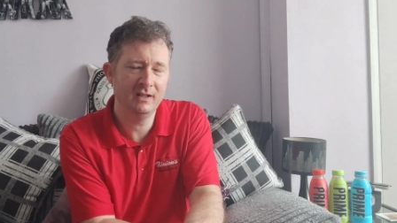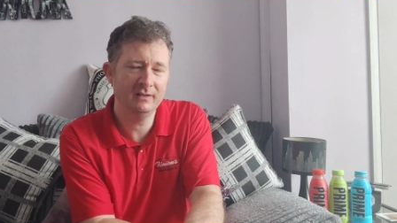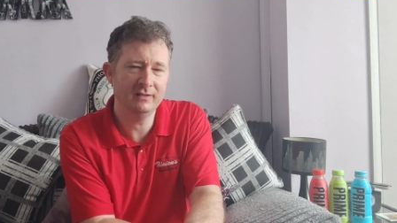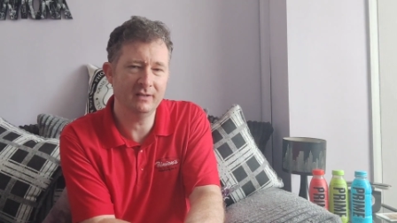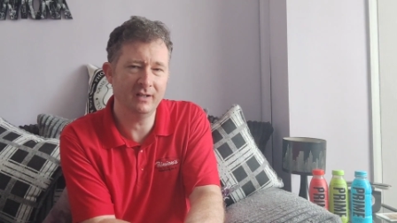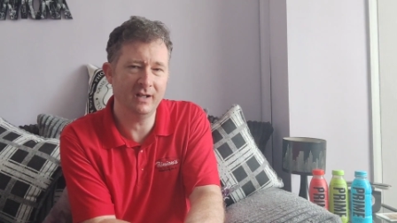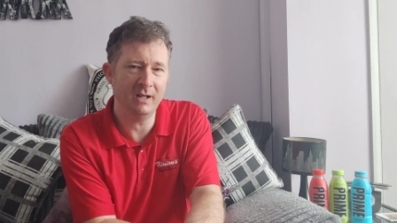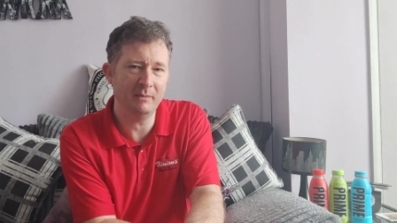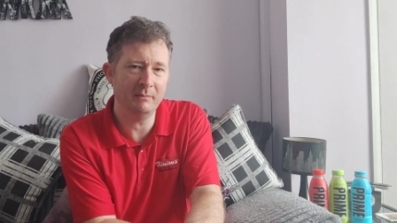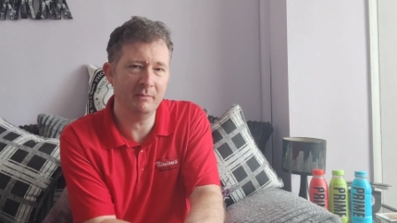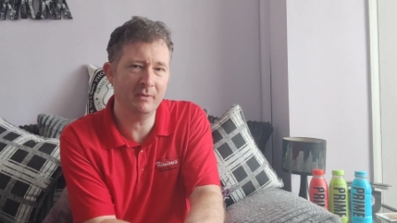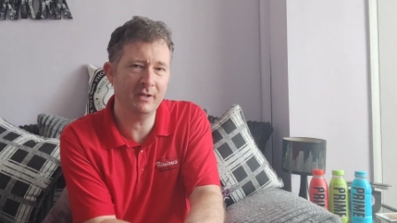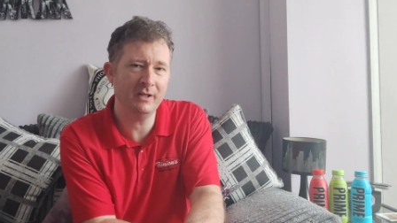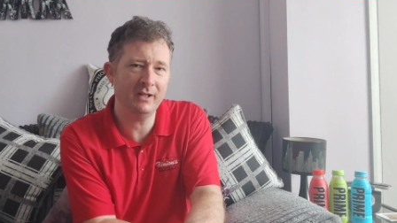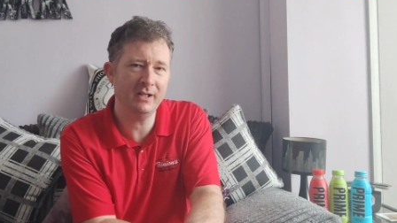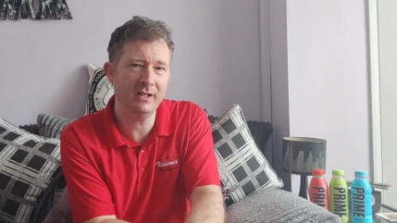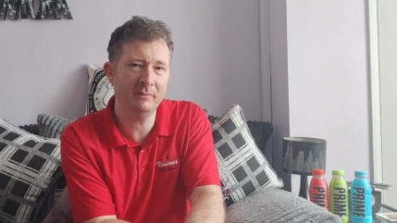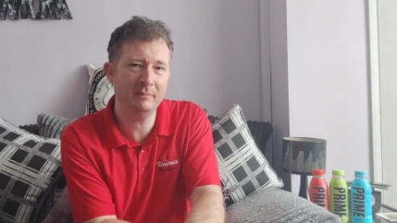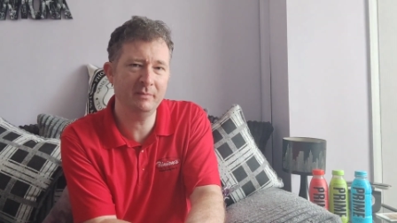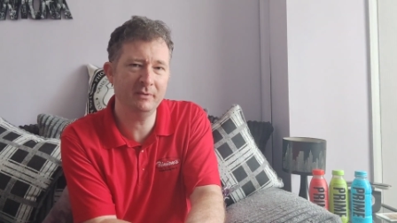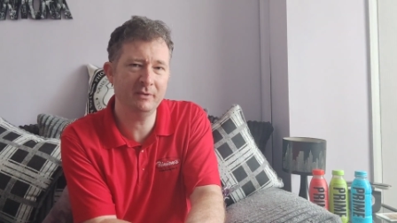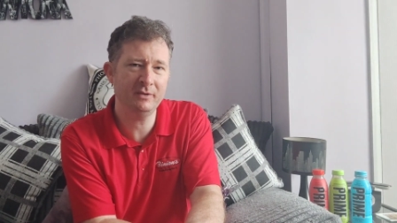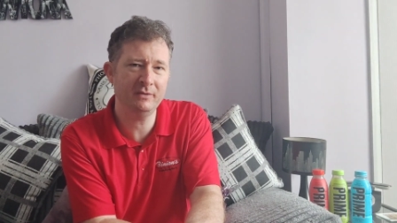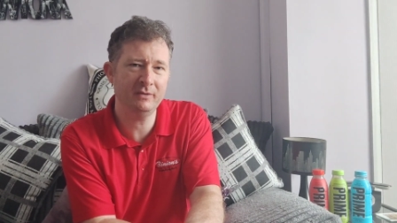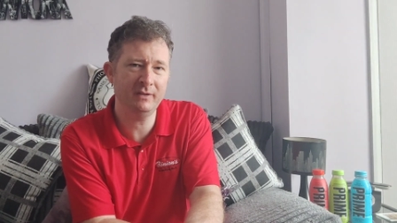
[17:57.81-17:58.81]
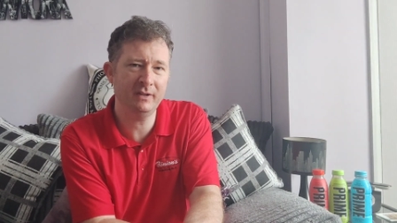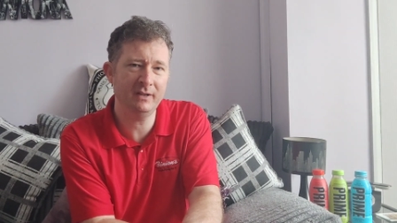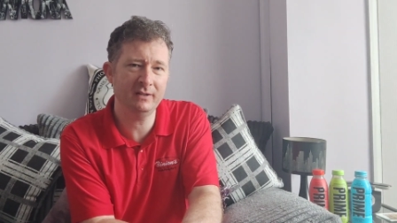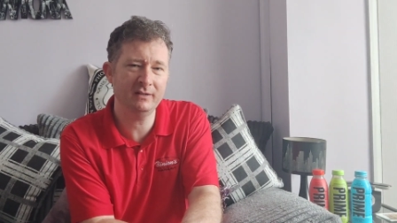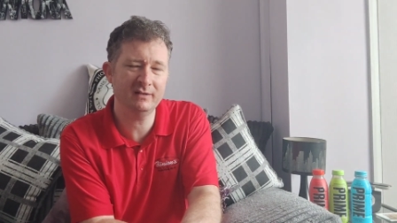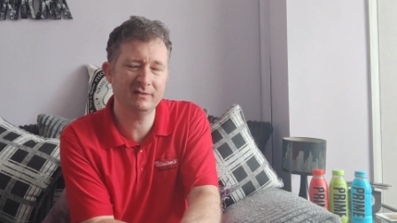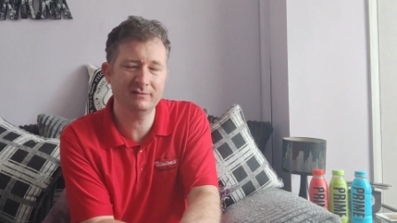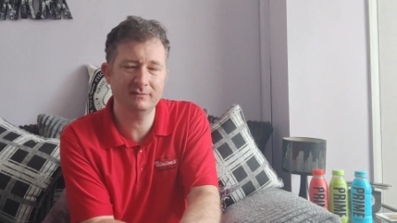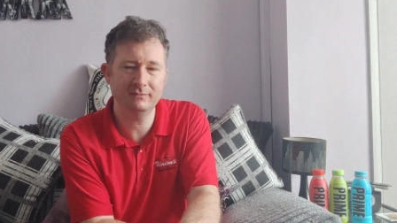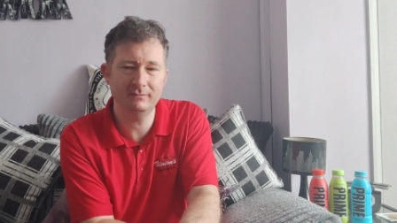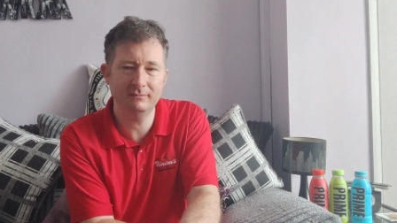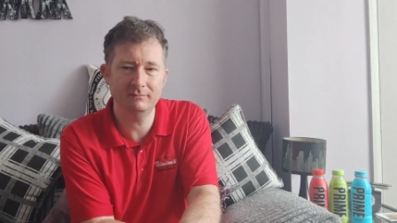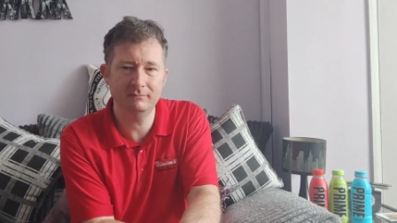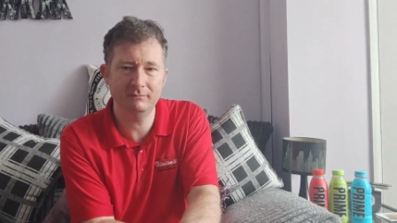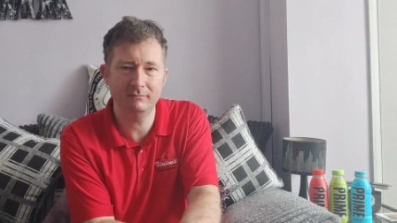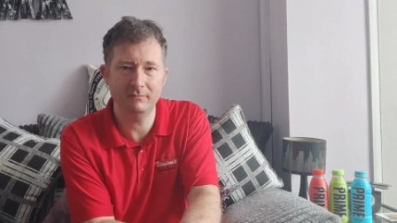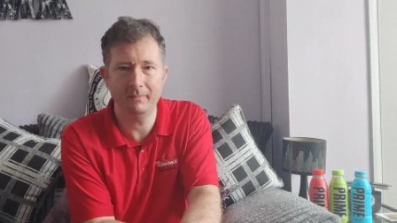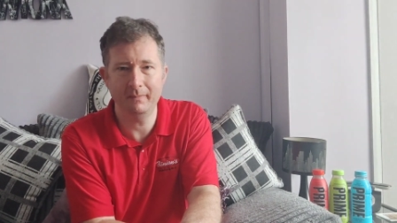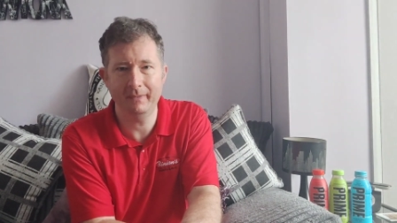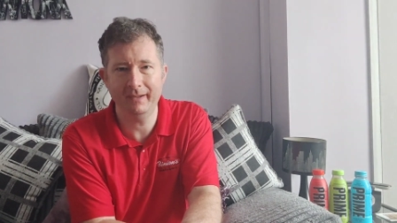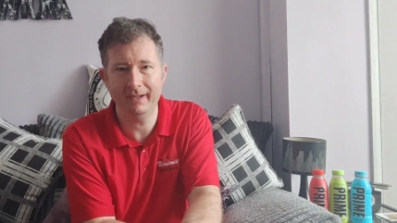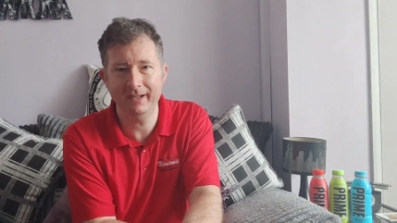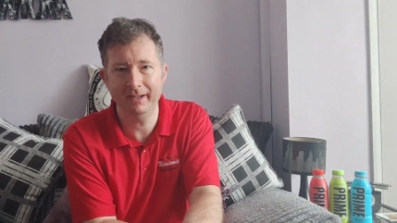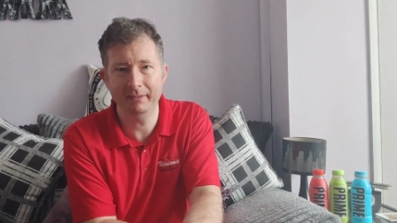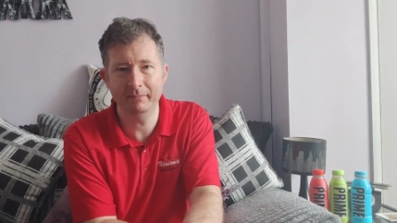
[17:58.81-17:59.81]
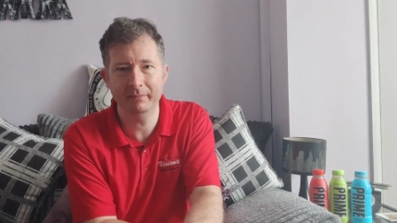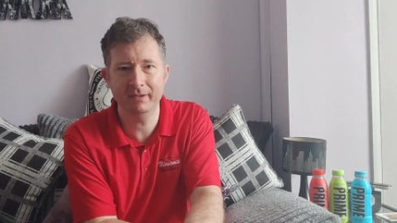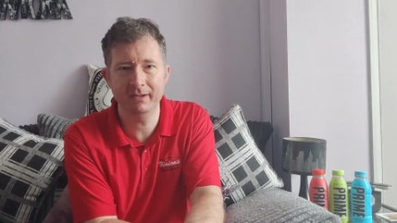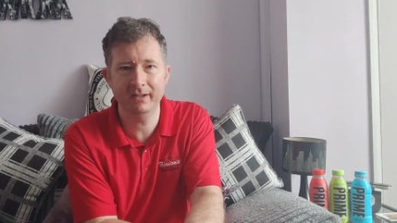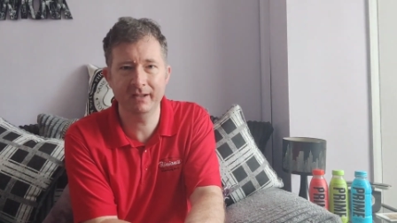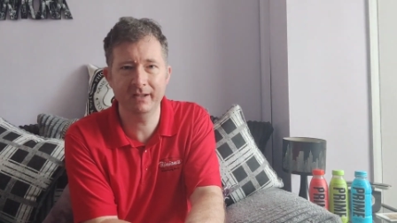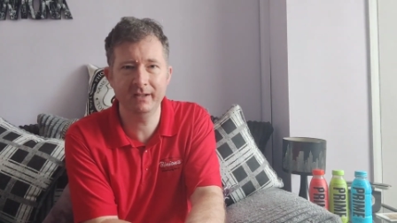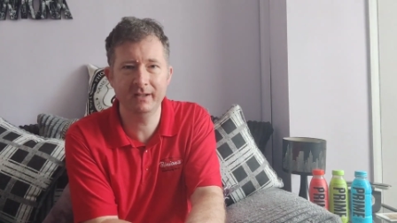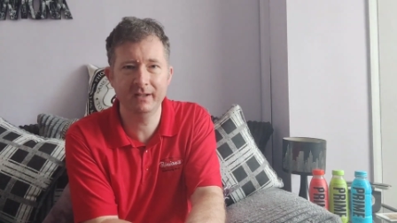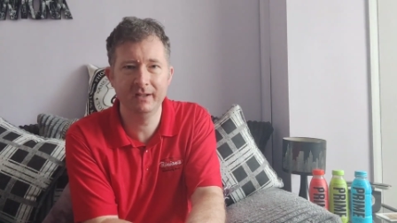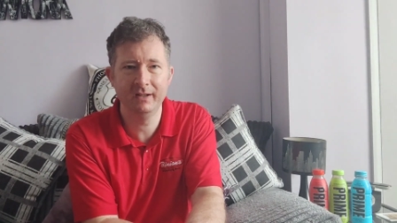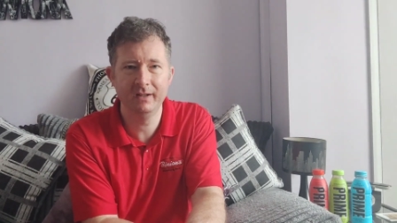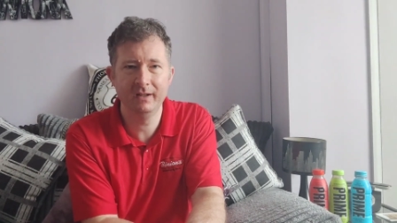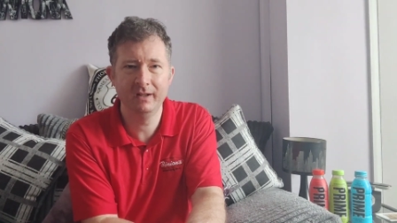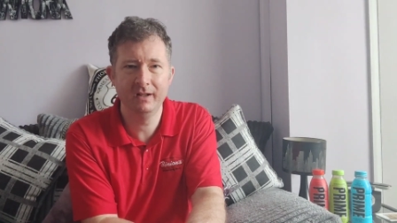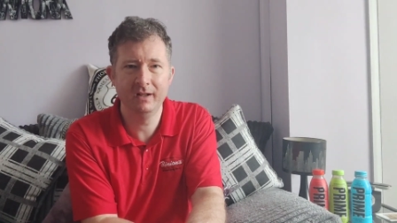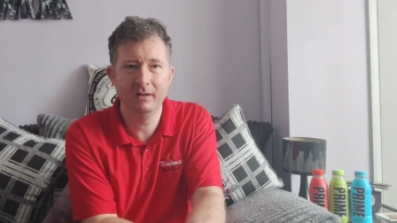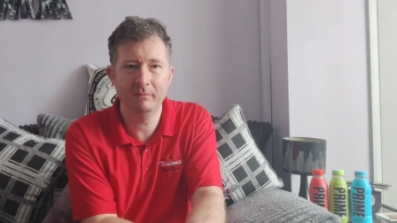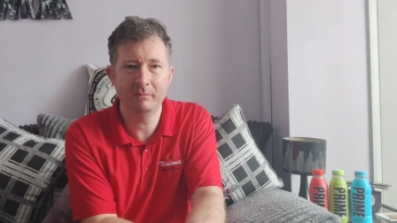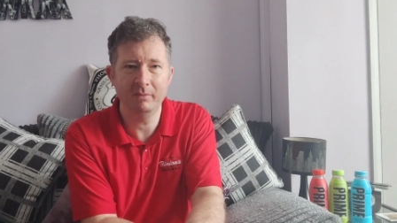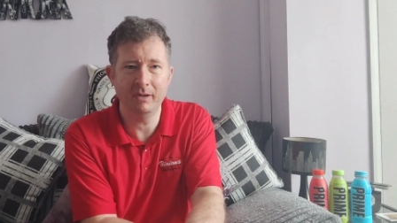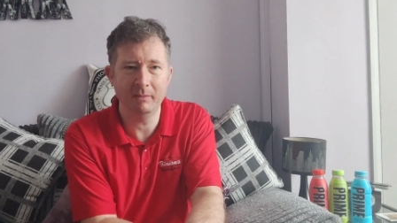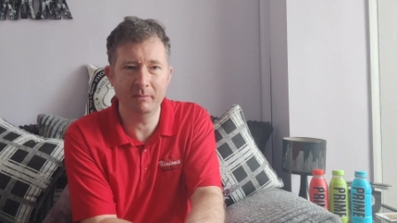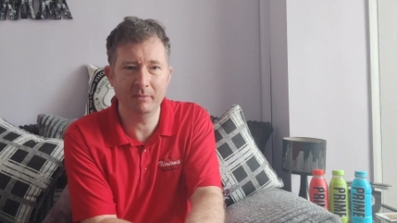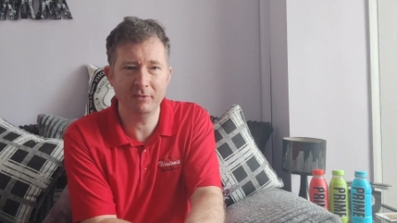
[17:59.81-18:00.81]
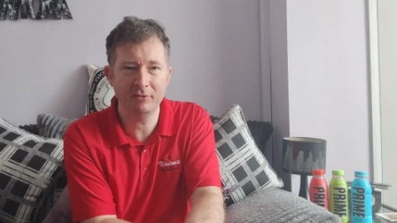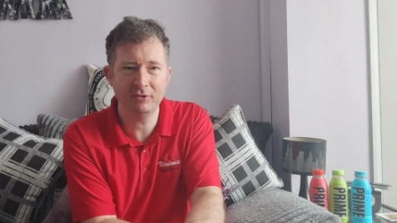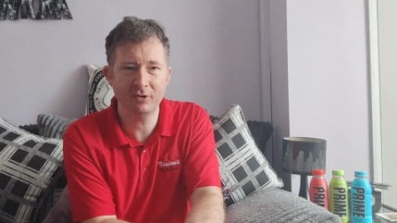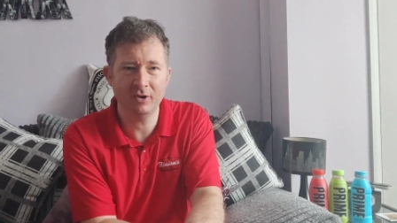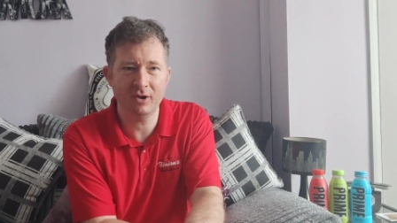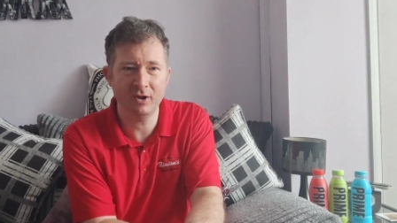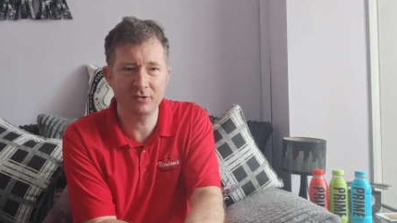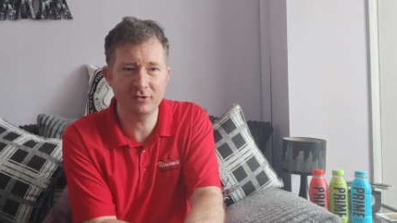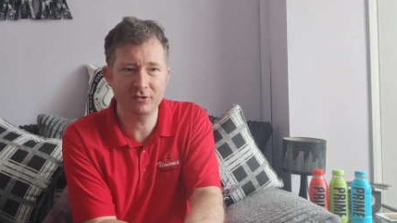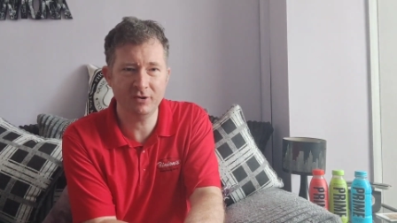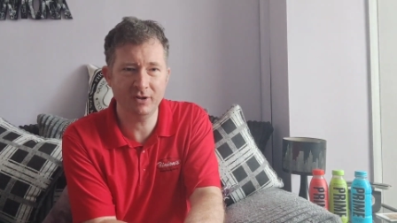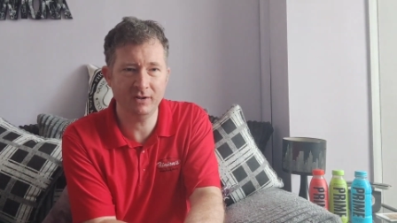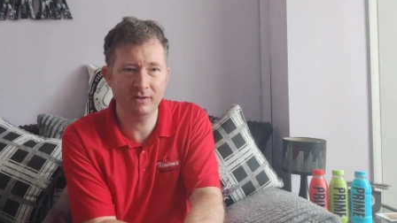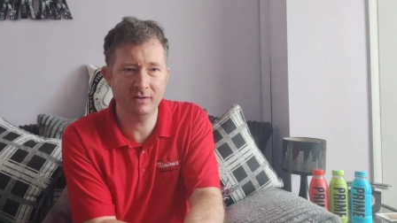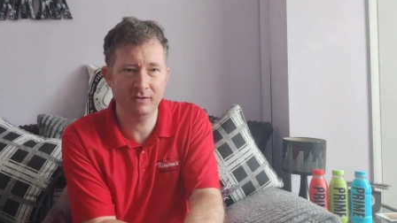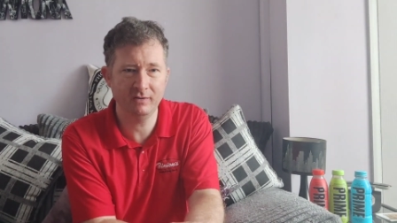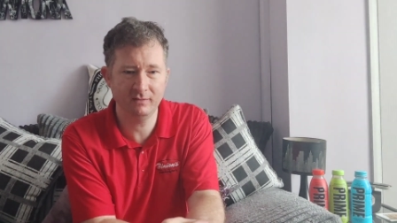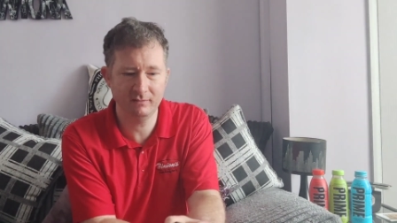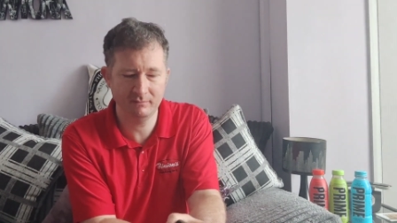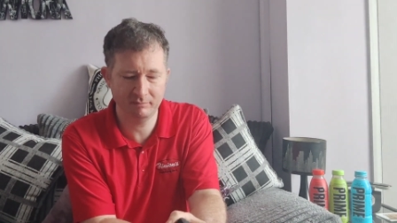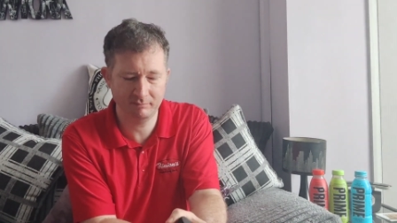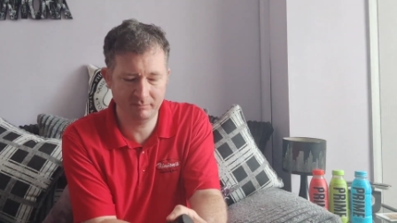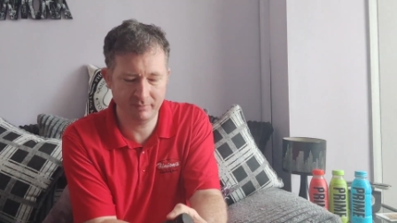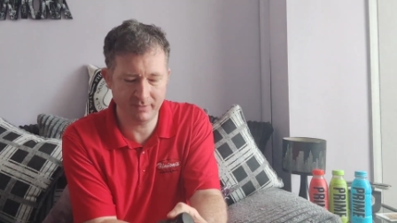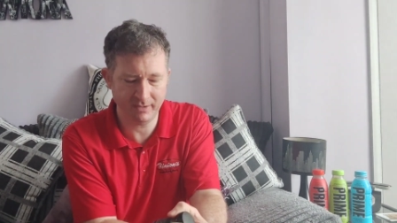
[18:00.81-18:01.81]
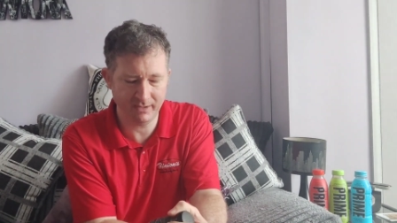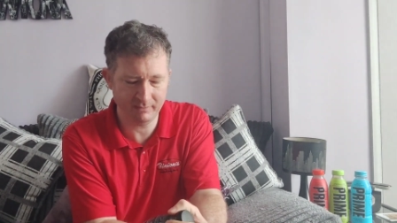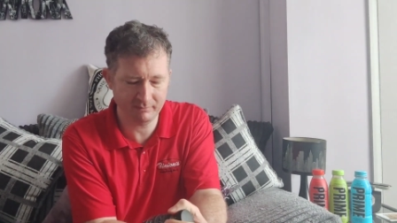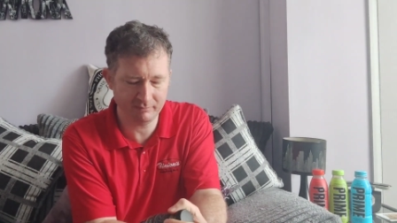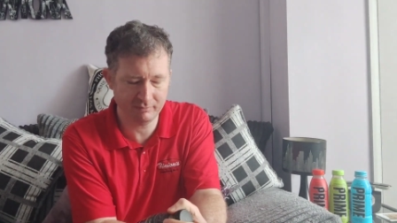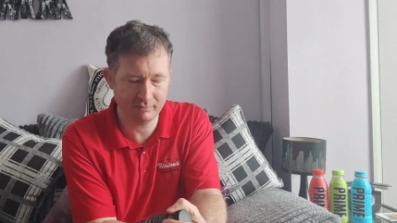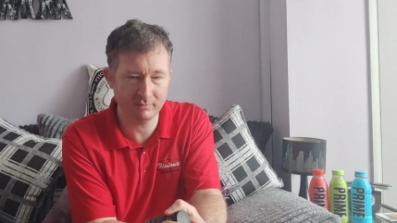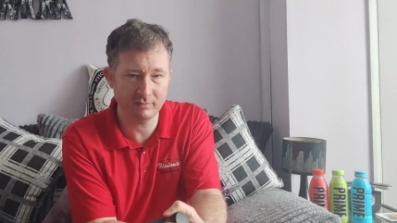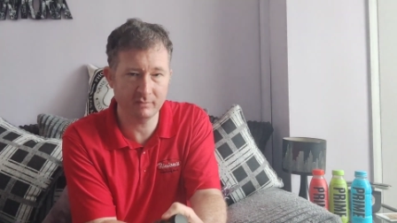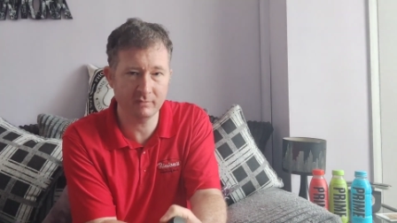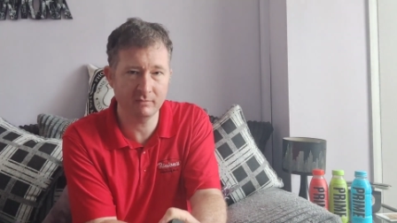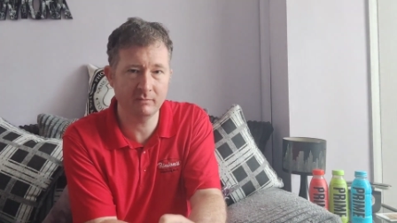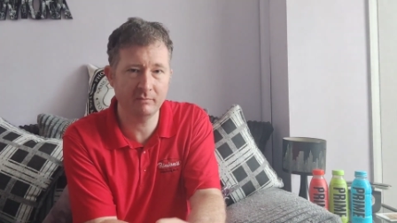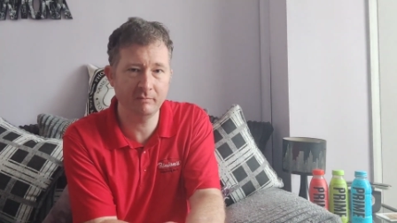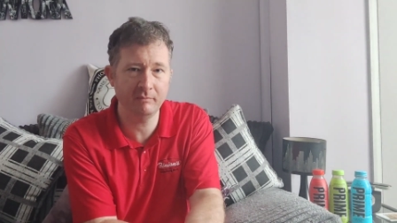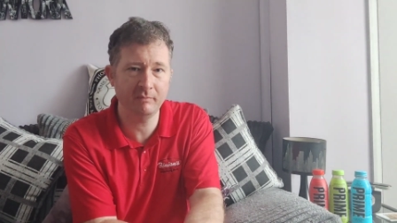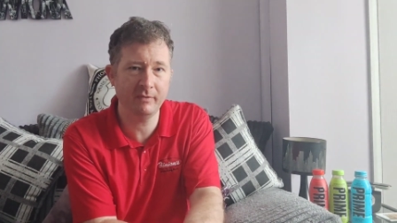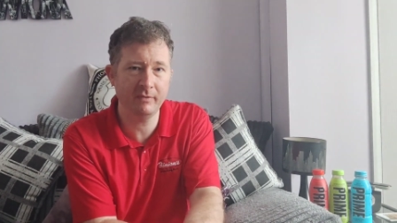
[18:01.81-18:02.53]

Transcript: So am I a hypocrite? Maybe. But am I charging people